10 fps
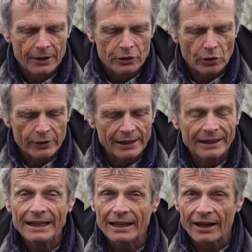So the
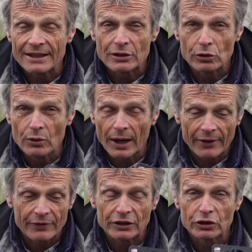Elite lines do
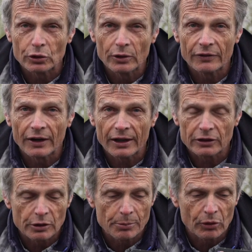have this surefire
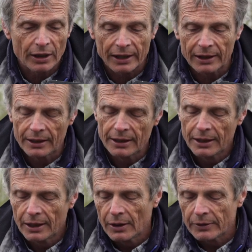triple color.
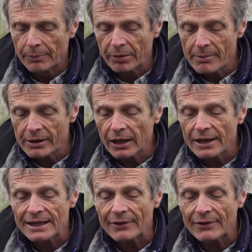The Premier lines